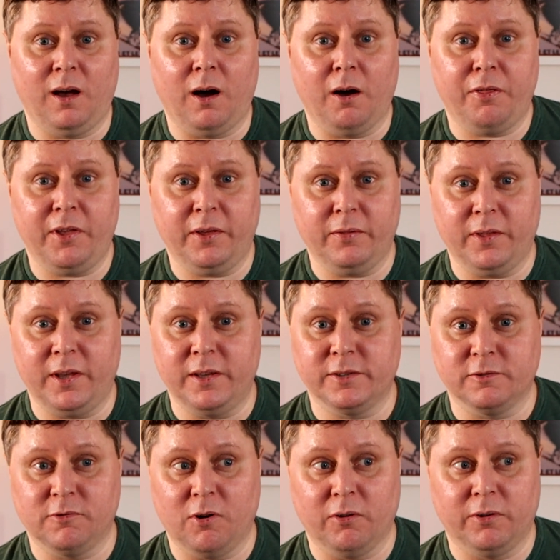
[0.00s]
I think these
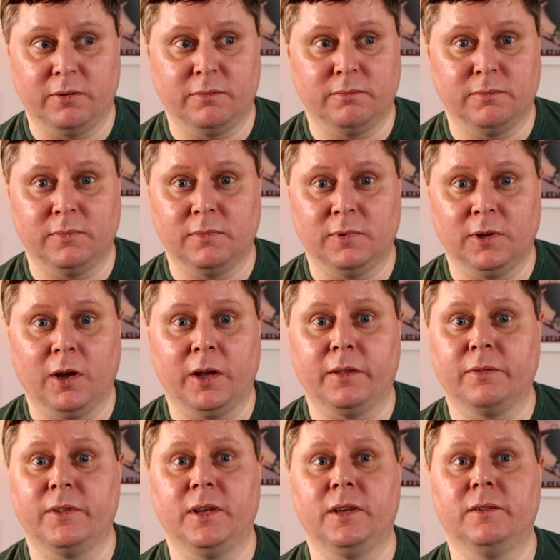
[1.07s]
are on
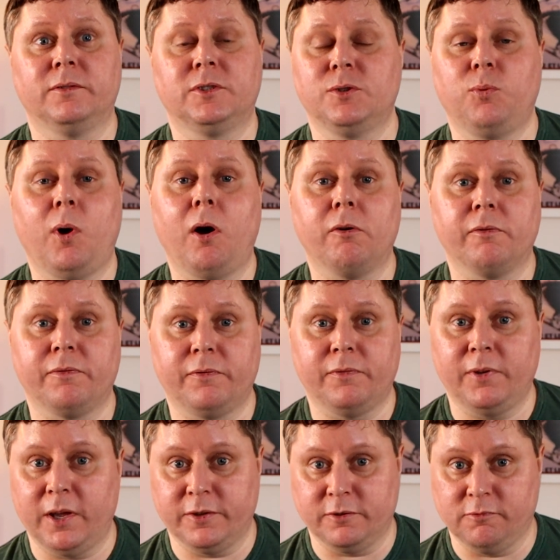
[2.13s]
like the 12th
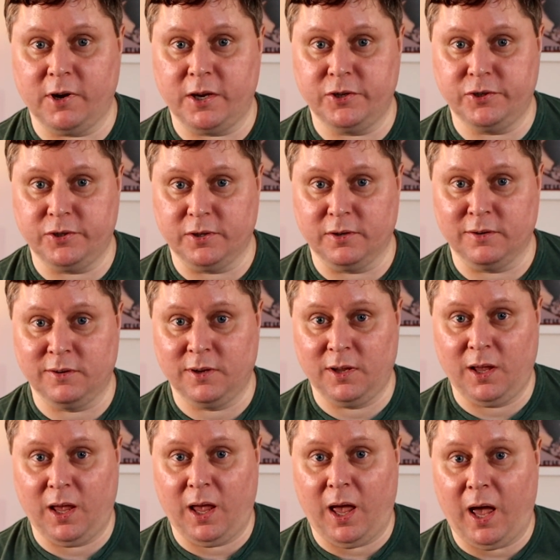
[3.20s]
iteration,
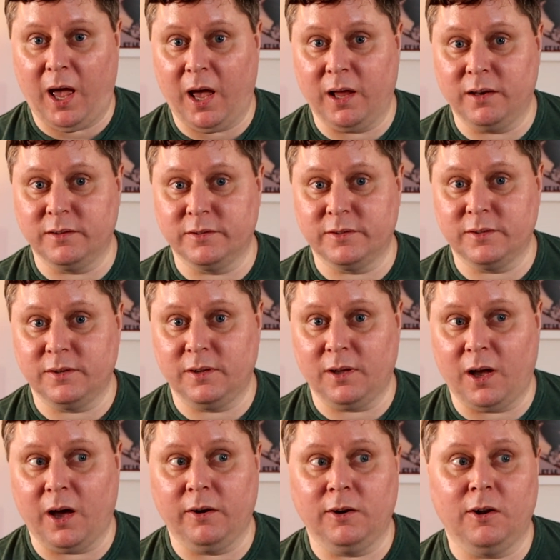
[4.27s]
and
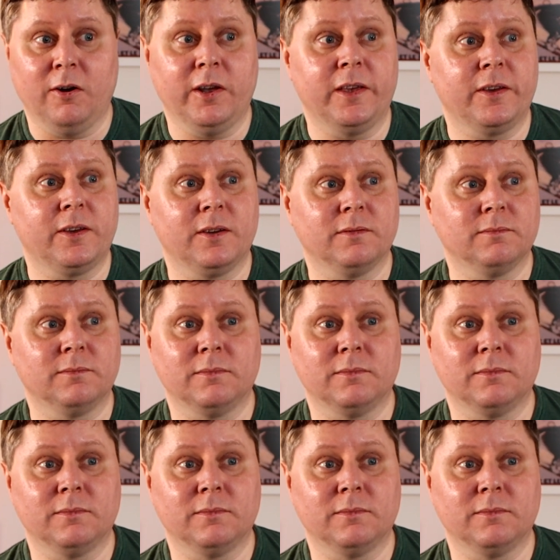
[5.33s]
unlike